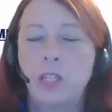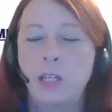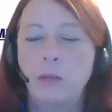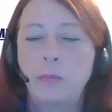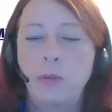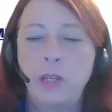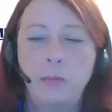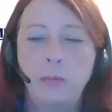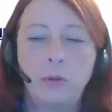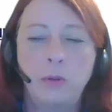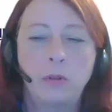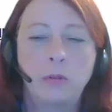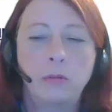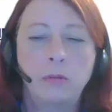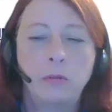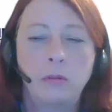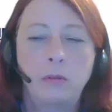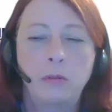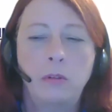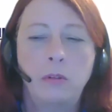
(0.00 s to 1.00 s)
10
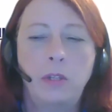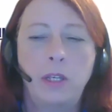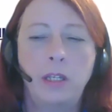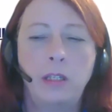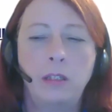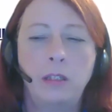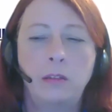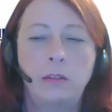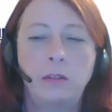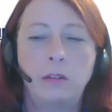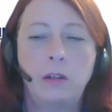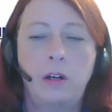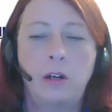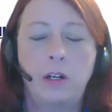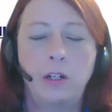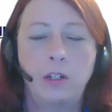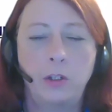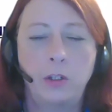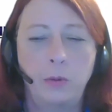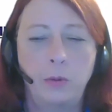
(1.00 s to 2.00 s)
people that
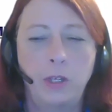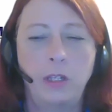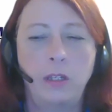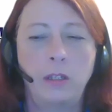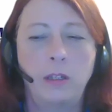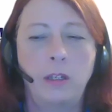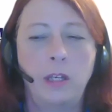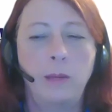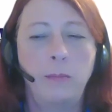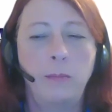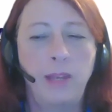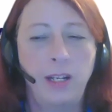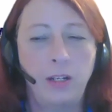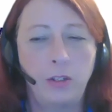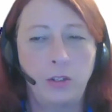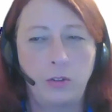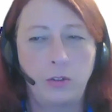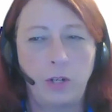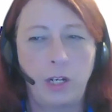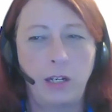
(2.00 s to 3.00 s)
are doing
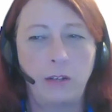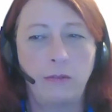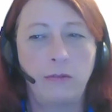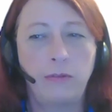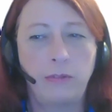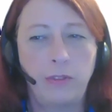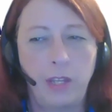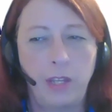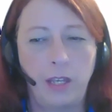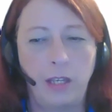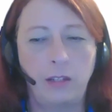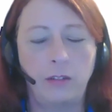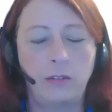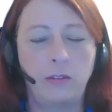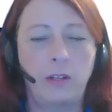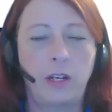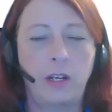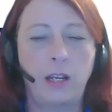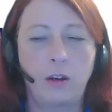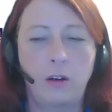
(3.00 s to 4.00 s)
administrative
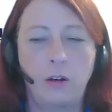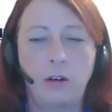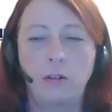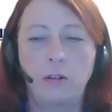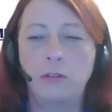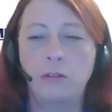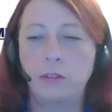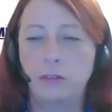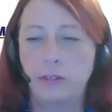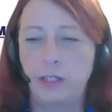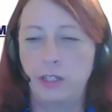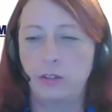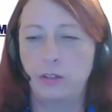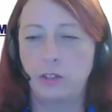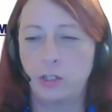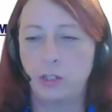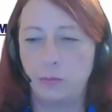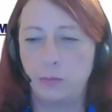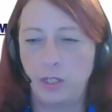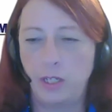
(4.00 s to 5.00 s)
things that I call the
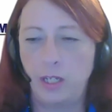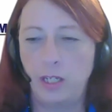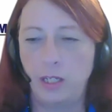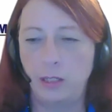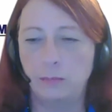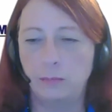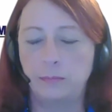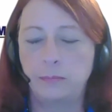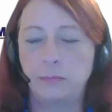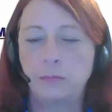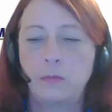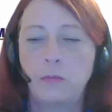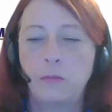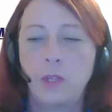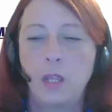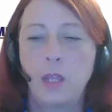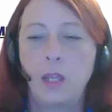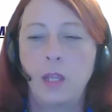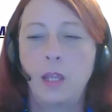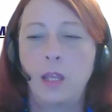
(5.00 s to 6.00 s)
leadership team.
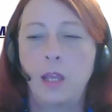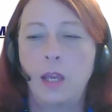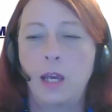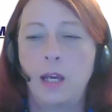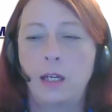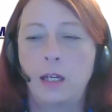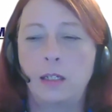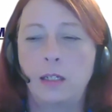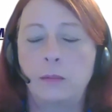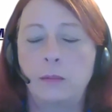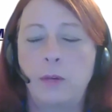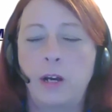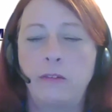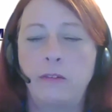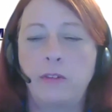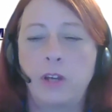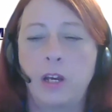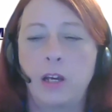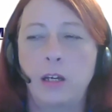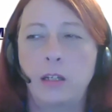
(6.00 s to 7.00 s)
Um,
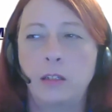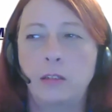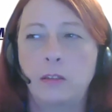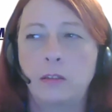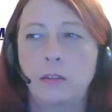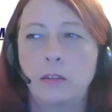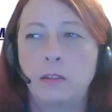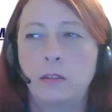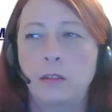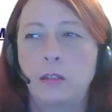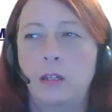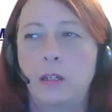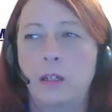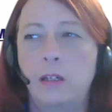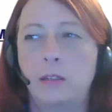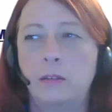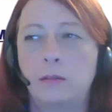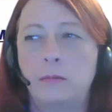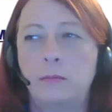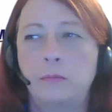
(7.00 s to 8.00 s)
I've got
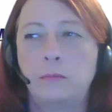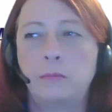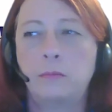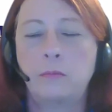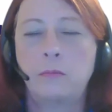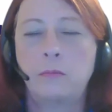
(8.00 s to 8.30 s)
um,